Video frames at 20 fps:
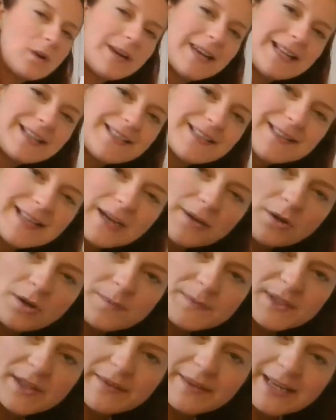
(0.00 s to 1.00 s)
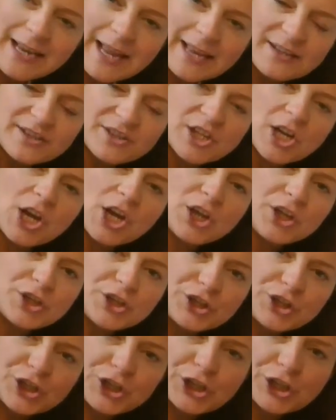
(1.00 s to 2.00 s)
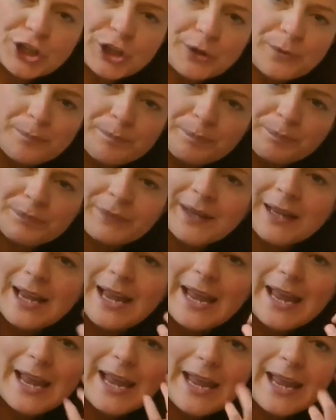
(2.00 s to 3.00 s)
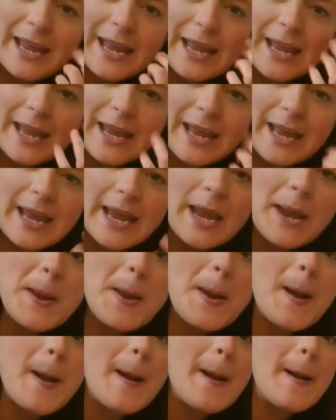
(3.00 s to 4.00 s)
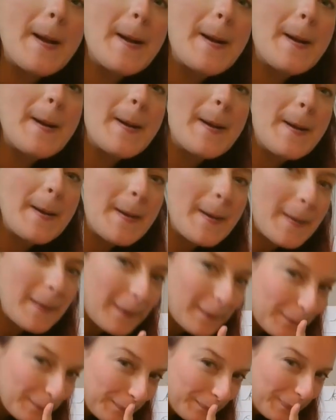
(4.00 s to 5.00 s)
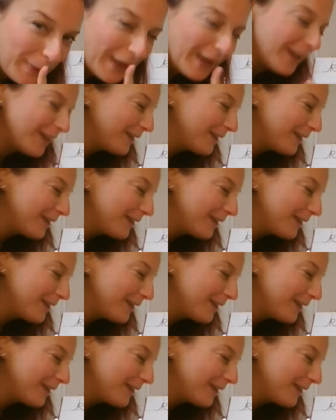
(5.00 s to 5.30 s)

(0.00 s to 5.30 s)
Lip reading: what letter sound comes on the end? T, I, P.